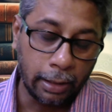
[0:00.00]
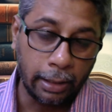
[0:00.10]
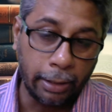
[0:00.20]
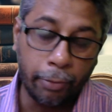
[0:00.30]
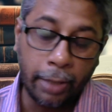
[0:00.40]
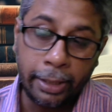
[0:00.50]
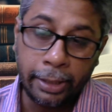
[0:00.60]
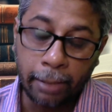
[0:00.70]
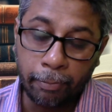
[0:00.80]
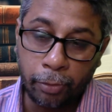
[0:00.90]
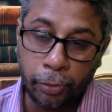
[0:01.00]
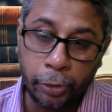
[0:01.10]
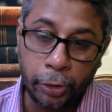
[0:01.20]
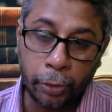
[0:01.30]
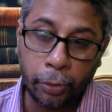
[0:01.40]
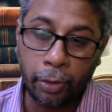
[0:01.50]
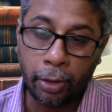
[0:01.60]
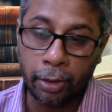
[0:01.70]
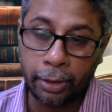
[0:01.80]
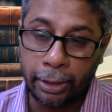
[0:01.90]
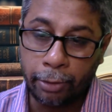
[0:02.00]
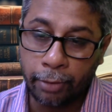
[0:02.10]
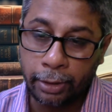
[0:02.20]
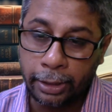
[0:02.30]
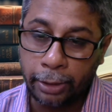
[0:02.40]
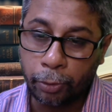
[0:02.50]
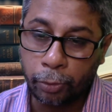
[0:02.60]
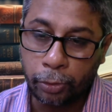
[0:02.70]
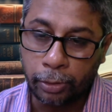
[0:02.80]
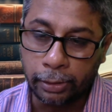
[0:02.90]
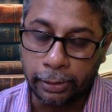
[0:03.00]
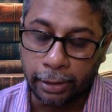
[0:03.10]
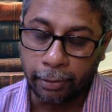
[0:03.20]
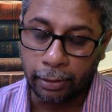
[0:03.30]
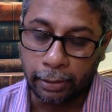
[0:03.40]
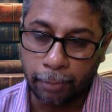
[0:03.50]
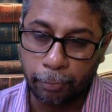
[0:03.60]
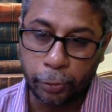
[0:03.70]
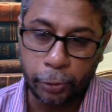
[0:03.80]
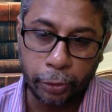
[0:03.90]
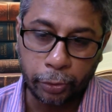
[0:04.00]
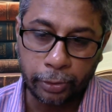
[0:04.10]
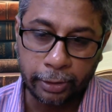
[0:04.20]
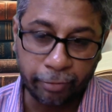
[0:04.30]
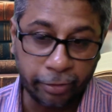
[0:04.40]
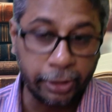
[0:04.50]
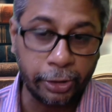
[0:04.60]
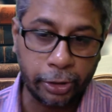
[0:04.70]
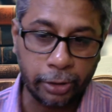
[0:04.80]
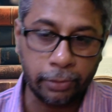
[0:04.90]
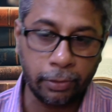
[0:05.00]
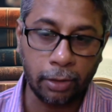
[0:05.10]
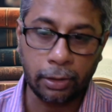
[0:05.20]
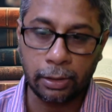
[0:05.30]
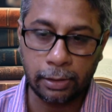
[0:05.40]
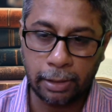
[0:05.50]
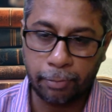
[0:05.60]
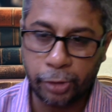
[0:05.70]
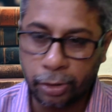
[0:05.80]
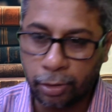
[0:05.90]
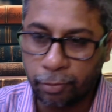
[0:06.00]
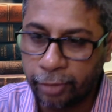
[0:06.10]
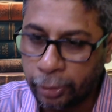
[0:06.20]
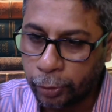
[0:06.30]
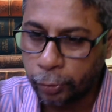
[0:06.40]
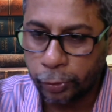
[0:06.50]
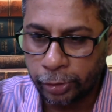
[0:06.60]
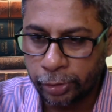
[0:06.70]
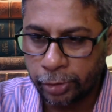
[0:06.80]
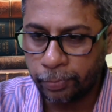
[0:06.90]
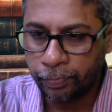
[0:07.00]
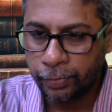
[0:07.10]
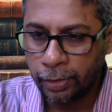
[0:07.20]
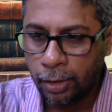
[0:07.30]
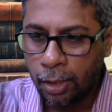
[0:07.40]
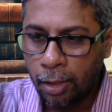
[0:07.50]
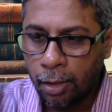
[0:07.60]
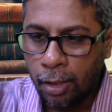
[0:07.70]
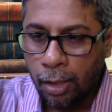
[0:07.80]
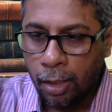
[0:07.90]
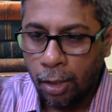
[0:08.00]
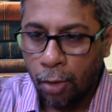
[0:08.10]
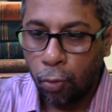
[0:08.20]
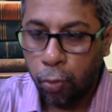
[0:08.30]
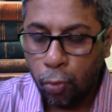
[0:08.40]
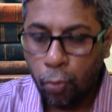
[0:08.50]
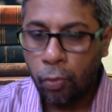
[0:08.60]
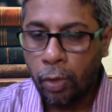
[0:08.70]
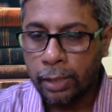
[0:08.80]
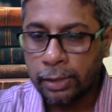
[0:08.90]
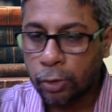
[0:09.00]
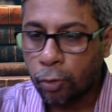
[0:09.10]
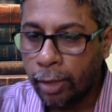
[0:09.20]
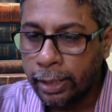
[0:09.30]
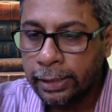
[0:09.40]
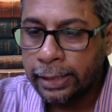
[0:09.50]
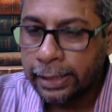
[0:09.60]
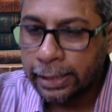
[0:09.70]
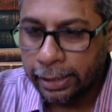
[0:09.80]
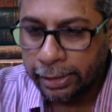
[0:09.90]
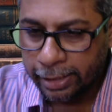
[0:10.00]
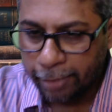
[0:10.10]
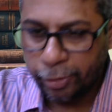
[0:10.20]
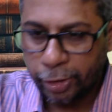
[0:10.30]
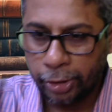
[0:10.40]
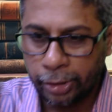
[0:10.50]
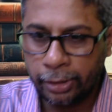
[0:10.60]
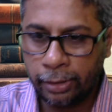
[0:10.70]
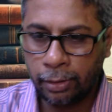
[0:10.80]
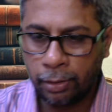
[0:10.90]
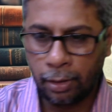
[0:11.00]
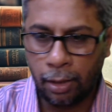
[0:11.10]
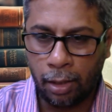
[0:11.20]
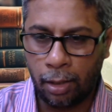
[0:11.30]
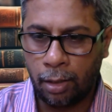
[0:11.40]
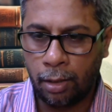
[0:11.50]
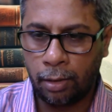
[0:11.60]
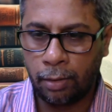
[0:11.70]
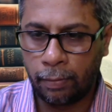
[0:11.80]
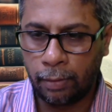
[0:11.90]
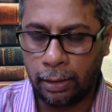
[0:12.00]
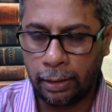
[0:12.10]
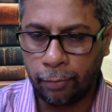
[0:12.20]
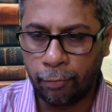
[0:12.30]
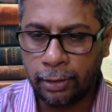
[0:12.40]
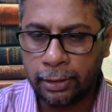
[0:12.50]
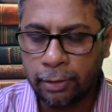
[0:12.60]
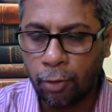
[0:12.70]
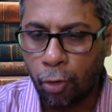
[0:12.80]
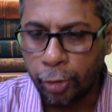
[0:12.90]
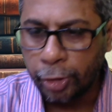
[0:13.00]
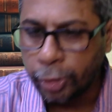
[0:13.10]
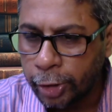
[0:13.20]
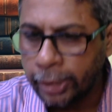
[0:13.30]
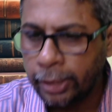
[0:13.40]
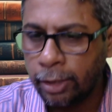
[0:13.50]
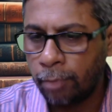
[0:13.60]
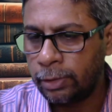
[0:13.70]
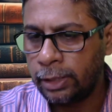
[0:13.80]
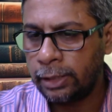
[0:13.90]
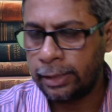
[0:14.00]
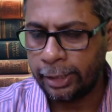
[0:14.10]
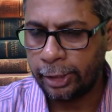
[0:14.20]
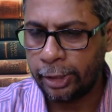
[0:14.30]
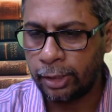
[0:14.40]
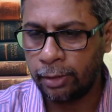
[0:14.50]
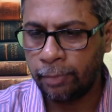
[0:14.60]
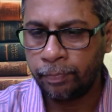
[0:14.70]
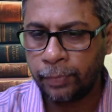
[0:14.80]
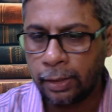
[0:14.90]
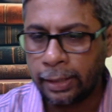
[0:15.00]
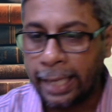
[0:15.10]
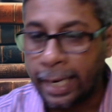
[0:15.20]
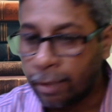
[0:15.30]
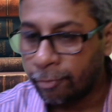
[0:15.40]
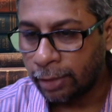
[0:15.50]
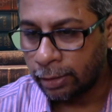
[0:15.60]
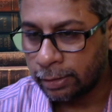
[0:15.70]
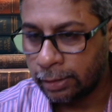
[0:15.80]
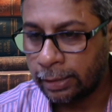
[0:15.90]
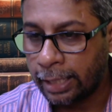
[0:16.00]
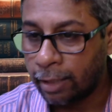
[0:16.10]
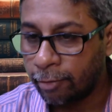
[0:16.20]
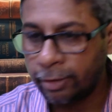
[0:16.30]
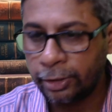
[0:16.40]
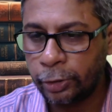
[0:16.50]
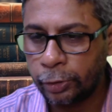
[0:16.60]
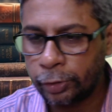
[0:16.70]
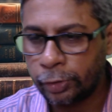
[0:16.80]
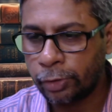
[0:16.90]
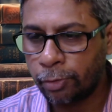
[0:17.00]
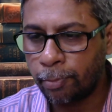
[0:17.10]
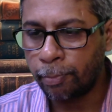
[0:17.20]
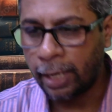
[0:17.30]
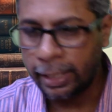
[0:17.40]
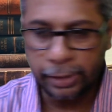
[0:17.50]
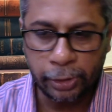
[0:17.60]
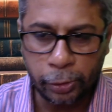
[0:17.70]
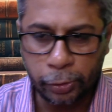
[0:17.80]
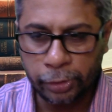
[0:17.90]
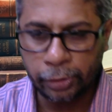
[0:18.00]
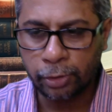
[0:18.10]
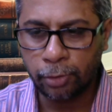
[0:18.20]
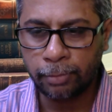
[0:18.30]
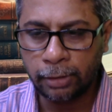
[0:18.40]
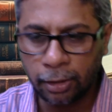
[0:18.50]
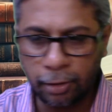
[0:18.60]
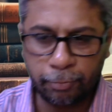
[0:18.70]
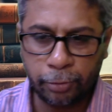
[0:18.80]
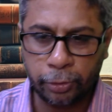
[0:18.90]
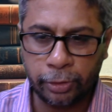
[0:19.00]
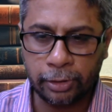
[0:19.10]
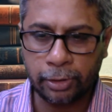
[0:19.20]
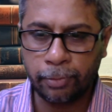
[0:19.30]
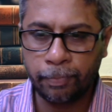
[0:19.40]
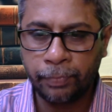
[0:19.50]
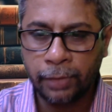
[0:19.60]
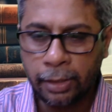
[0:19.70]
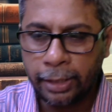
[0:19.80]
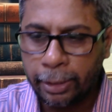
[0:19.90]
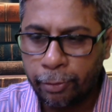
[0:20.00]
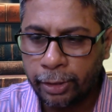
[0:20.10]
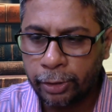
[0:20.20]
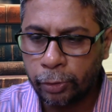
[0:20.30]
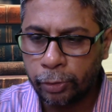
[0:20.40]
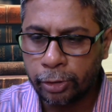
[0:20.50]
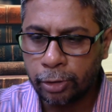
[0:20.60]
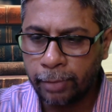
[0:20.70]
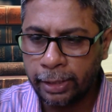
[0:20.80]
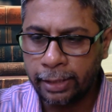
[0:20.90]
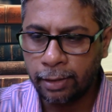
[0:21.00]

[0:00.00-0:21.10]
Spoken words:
UNWTO or UN WTO definition or conception of ecotourism. Who has coined this conception, and what are the origin of this section? As a caravan tourism, MICE tourism, Gulf tourism, unique tourism area,